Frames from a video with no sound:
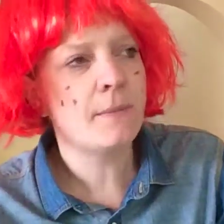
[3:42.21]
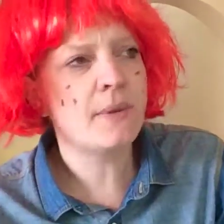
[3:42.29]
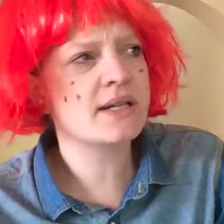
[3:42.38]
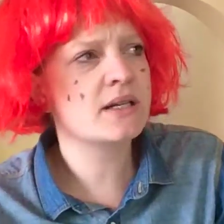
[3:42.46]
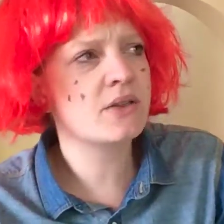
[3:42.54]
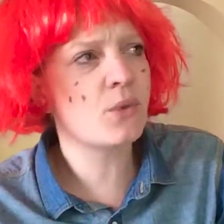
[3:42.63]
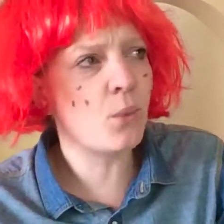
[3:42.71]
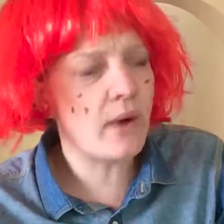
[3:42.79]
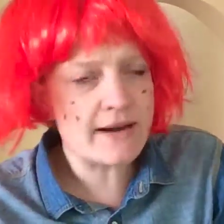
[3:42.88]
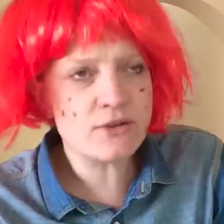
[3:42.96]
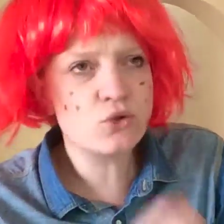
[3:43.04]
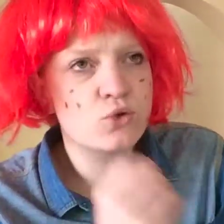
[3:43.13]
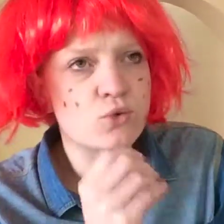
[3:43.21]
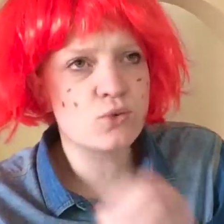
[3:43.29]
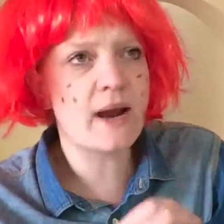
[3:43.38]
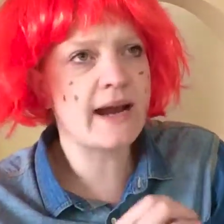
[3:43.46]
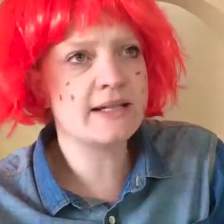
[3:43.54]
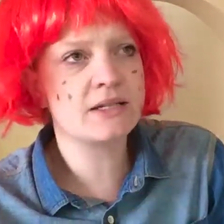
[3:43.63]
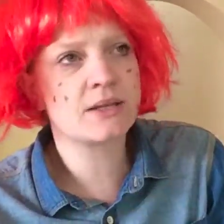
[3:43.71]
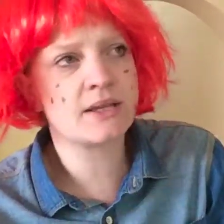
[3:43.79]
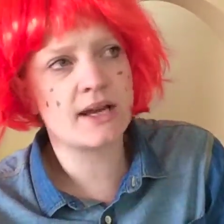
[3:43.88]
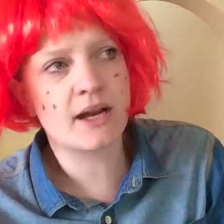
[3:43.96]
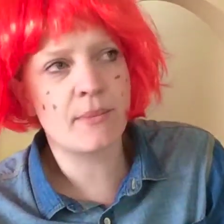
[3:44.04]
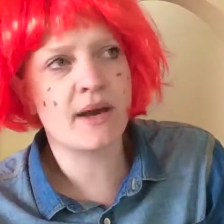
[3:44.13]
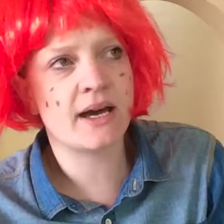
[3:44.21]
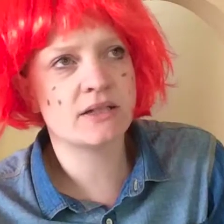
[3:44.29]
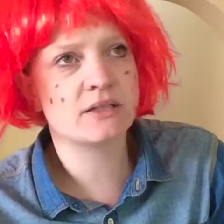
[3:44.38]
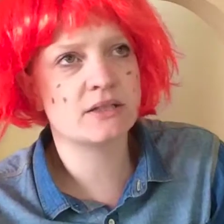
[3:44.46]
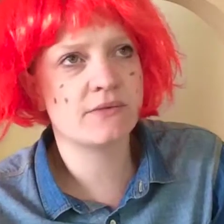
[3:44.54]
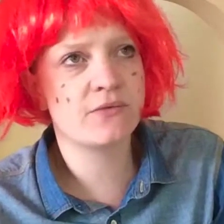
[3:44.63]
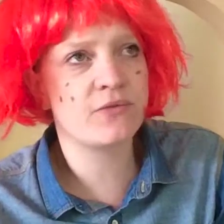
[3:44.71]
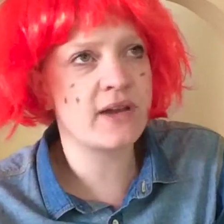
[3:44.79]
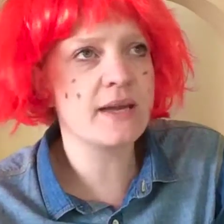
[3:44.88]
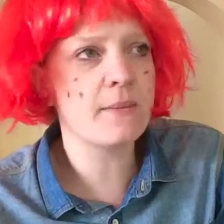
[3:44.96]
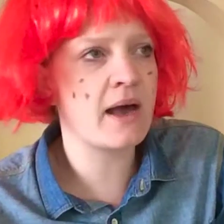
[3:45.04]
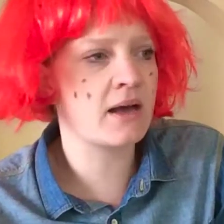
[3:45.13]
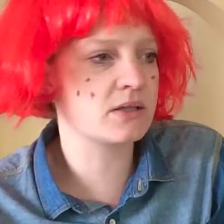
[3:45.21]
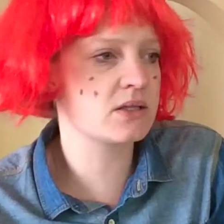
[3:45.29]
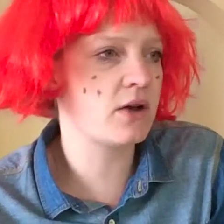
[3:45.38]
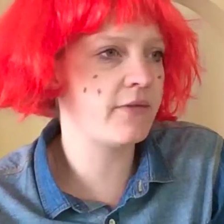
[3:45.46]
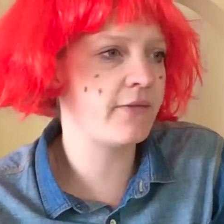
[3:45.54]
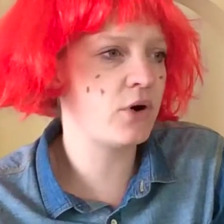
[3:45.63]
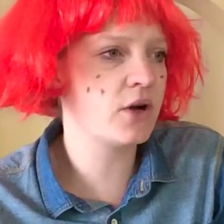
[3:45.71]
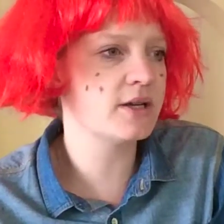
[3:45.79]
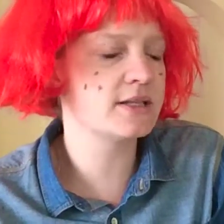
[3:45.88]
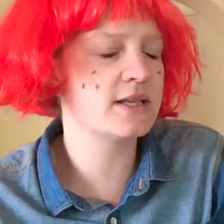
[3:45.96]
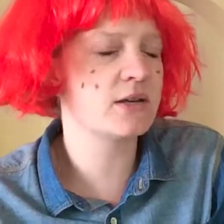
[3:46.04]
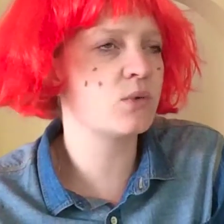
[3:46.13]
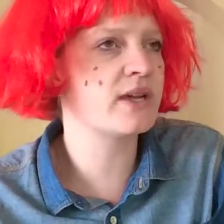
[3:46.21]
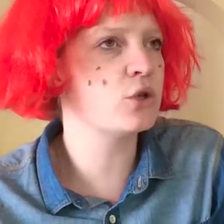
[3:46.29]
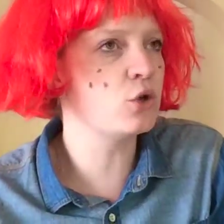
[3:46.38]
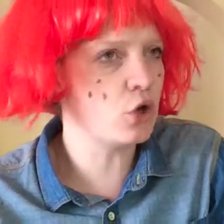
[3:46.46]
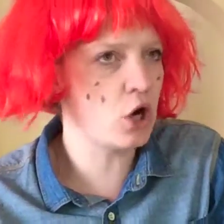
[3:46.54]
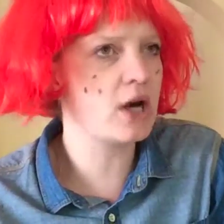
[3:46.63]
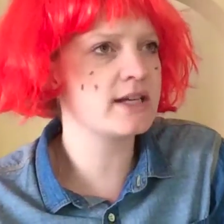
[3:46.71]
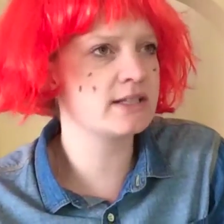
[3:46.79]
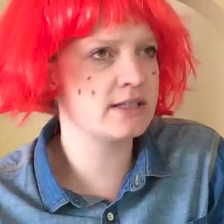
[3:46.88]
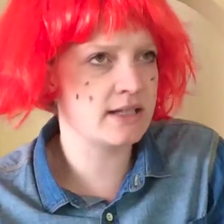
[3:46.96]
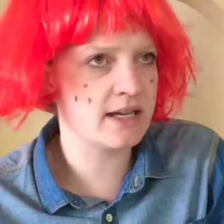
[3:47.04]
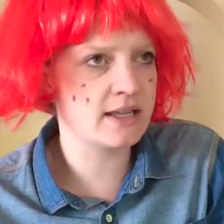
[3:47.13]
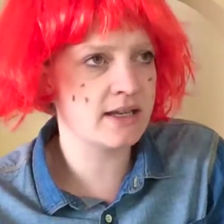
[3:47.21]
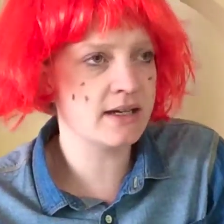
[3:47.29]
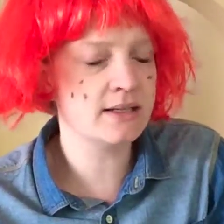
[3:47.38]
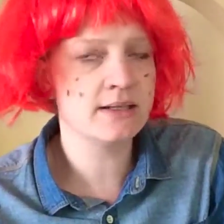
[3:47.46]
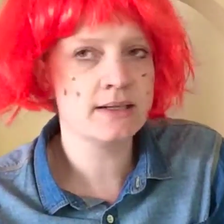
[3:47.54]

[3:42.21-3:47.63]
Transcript: But the one great thing about females I find is that we unite together.